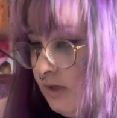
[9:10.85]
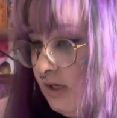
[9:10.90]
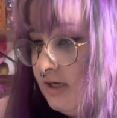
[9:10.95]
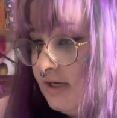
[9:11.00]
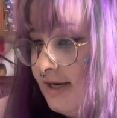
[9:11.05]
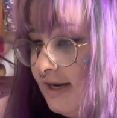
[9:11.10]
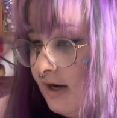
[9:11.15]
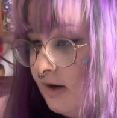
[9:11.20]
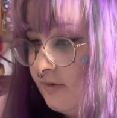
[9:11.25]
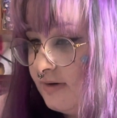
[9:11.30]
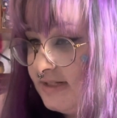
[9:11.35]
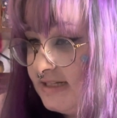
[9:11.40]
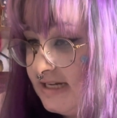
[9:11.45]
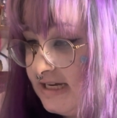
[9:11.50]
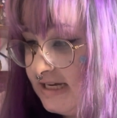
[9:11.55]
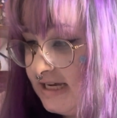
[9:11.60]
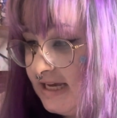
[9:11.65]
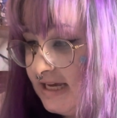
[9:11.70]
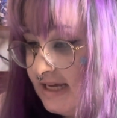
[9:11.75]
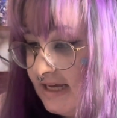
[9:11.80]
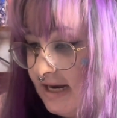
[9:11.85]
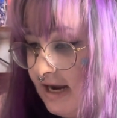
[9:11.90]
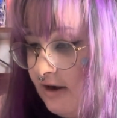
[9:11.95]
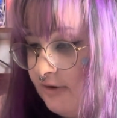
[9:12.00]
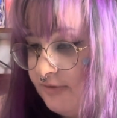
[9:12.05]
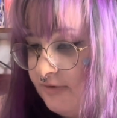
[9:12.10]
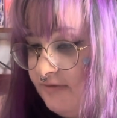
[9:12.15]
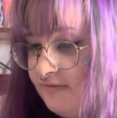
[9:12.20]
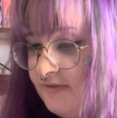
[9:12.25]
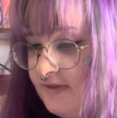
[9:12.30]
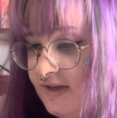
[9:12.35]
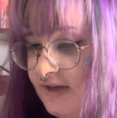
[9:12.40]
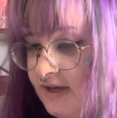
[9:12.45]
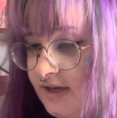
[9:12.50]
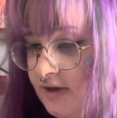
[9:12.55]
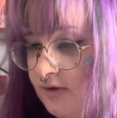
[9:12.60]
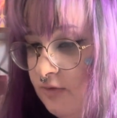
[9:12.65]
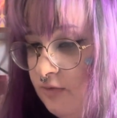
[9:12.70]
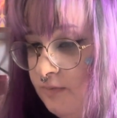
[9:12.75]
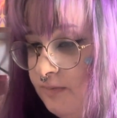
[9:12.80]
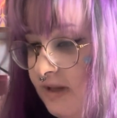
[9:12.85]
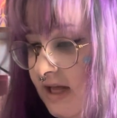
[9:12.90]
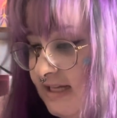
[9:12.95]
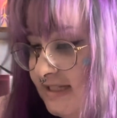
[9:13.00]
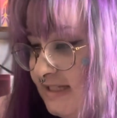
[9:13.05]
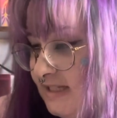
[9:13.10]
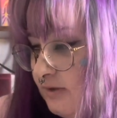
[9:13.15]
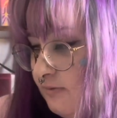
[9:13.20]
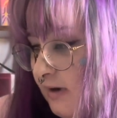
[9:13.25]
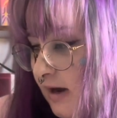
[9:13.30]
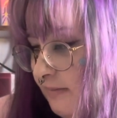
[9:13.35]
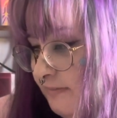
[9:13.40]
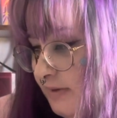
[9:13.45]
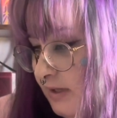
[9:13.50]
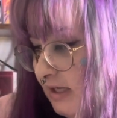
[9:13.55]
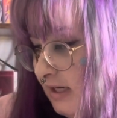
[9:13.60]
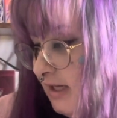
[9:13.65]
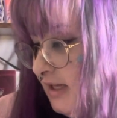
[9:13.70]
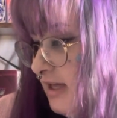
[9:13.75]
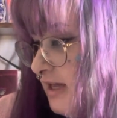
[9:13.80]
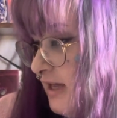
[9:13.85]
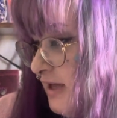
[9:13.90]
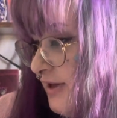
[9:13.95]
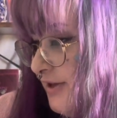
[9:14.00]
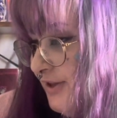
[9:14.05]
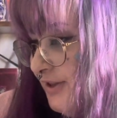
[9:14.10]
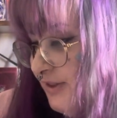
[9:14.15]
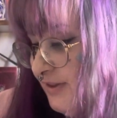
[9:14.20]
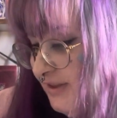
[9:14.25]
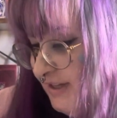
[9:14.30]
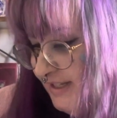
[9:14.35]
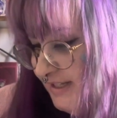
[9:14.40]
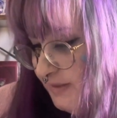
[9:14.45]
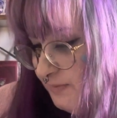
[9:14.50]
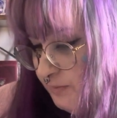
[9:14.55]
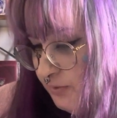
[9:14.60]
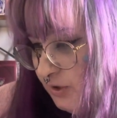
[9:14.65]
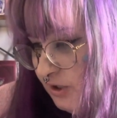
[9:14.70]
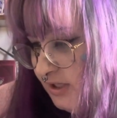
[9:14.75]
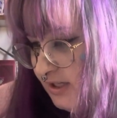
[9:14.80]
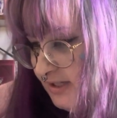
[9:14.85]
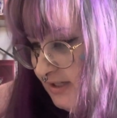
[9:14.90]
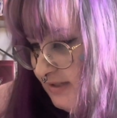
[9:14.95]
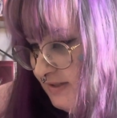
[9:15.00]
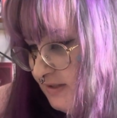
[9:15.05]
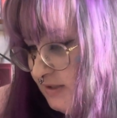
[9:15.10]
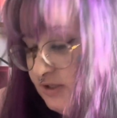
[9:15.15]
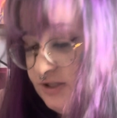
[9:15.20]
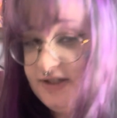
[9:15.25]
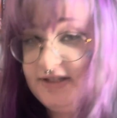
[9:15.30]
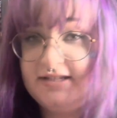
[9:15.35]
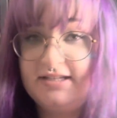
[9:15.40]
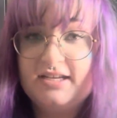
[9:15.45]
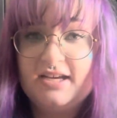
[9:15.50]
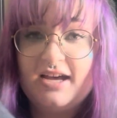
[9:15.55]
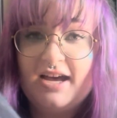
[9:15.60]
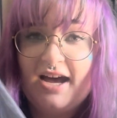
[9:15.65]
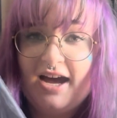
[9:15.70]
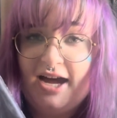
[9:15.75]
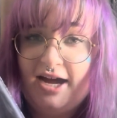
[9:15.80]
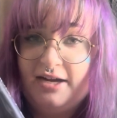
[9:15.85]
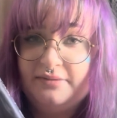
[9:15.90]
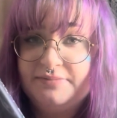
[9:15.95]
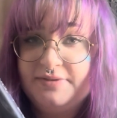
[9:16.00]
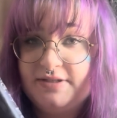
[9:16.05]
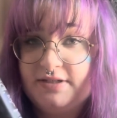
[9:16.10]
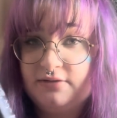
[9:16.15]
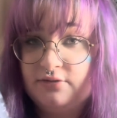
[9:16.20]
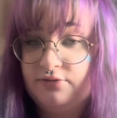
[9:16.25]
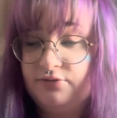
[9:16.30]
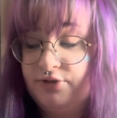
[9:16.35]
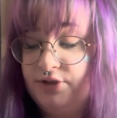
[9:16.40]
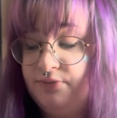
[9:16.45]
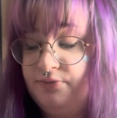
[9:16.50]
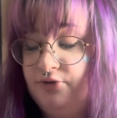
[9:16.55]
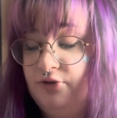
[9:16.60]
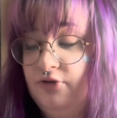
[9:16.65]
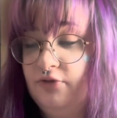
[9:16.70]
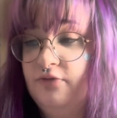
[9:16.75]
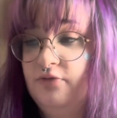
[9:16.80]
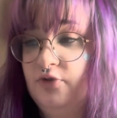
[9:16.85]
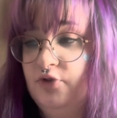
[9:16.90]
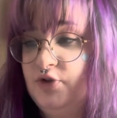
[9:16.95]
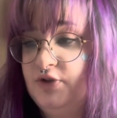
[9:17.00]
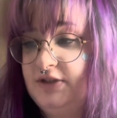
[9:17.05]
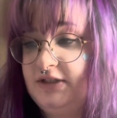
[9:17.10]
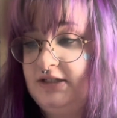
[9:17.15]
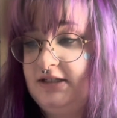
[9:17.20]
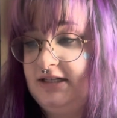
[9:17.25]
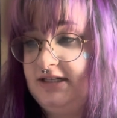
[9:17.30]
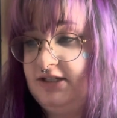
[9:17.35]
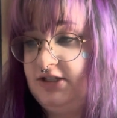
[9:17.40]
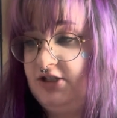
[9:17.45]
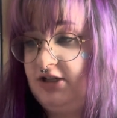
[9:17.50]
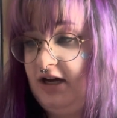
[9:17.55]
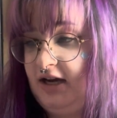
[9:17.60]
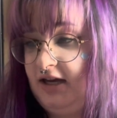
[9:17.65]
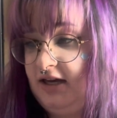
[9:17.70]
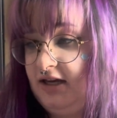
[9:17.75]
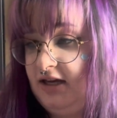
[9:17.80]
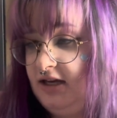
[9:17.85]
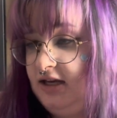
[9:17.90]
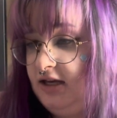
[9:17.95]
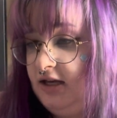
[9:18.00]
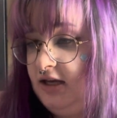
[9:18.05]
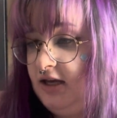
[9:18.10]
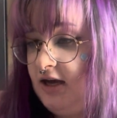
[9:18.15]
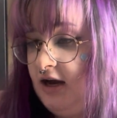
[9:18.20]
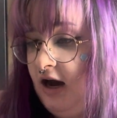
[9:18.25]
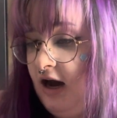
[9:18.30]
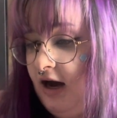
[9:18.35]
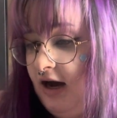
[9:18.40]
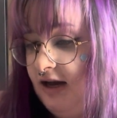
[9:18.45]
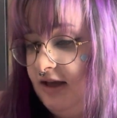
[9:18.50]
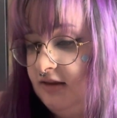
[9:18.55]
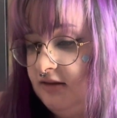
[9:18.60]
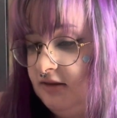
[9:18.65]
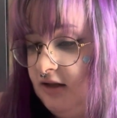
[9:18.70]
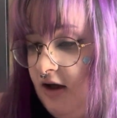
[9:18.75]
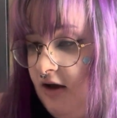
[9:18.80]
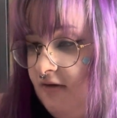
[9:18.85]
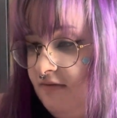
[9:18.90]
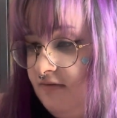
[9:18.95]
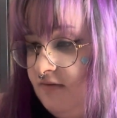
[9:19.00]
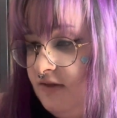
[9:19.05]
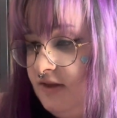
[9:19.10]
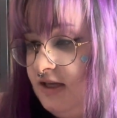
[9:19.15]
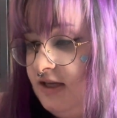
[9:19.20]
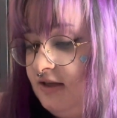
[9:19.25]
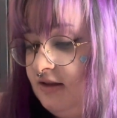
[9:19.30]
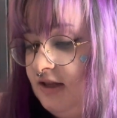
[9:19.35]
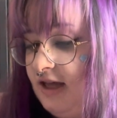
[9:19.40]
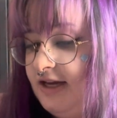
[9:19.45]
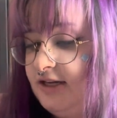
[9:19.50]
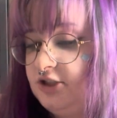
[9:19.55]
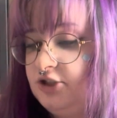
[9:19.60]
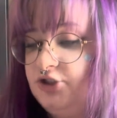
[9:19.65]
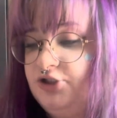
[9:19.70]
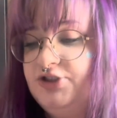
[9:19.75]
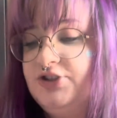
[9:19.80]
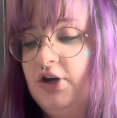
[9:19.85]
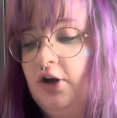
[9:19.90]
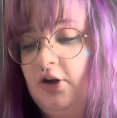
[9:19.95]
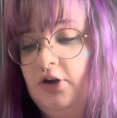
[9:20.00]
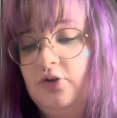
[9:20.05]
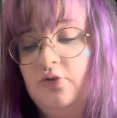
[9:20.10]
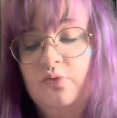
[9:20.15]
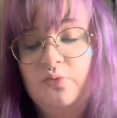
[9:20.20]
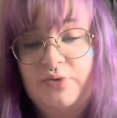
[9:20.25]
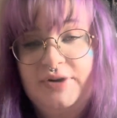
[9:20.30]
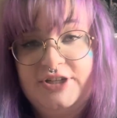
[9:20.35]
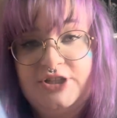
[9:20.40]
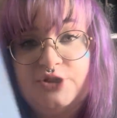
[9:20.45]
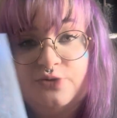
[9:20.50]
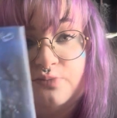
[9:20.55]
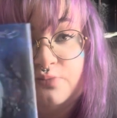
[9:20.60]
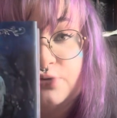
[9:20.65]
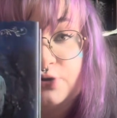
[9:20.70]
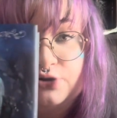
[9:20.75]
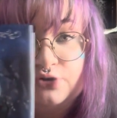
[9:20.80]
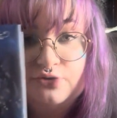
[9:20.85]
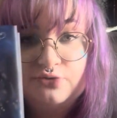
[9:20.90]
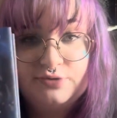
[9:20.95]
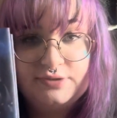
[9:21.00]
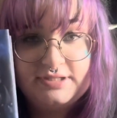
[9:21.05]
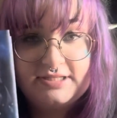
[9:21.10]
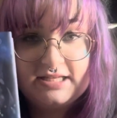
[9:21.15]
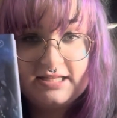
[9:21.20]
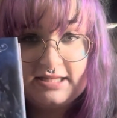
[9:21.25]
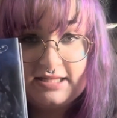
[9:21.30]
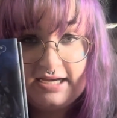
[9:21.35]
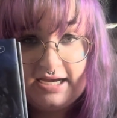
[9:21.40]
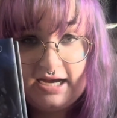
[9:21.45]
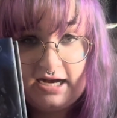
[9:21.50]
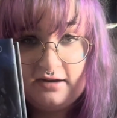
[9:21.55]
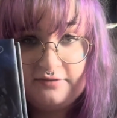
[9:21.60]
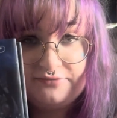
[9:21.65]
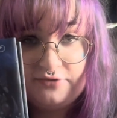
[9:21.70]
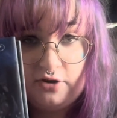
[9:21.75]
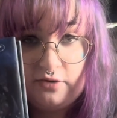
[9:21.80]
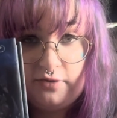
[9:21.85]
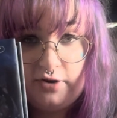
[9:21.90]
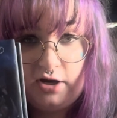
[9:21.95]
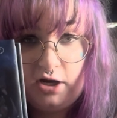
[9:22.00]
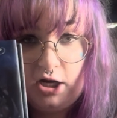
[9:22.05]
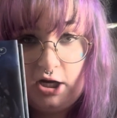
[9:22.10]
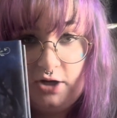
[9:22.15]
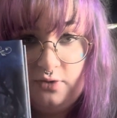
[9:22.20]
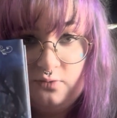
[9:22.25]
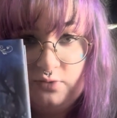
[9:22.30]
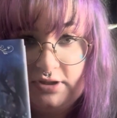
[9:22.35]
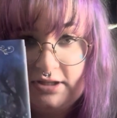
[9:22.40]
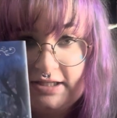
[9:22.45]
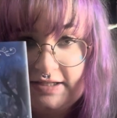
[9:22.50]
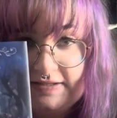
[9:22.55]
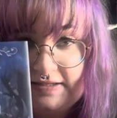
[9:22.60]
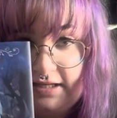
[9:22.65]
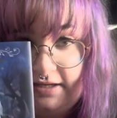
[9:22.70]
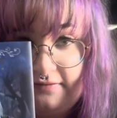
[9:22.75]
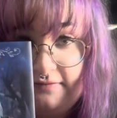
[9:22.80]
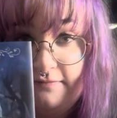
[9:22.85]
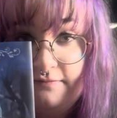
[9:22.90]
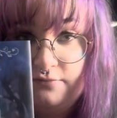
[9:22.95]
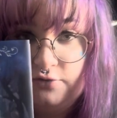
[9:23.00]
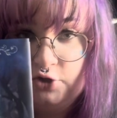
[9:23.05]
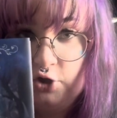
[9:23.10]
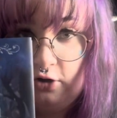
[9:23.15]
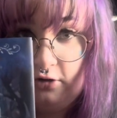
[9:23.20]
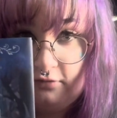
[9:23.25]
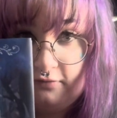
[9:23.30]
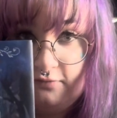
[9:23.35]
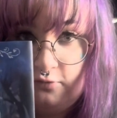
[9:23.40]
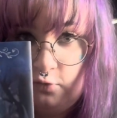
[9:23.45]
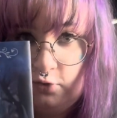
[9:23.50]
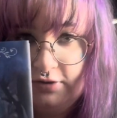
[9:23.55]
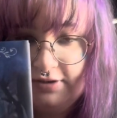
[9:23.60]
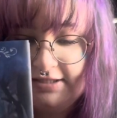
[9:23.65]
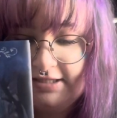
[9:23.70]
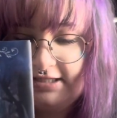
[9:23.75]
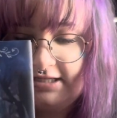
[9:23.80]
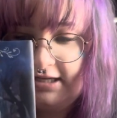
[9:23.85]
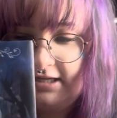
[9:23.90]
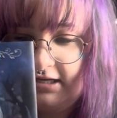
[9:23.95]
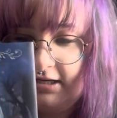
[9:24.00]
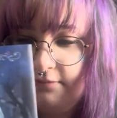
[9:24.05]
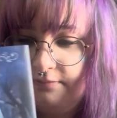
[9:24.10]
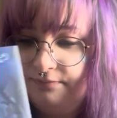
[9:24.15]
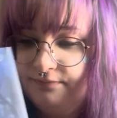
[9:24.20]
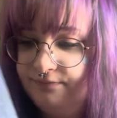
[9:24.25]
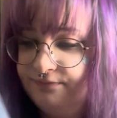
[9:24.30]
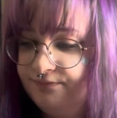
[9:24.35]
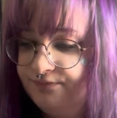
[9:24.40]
Now, taking it out of the plastic wrapping, this book is just absolutely beautiful, this dust jacket. I love the like dark rich blues that they have going on with this like dark forest theme.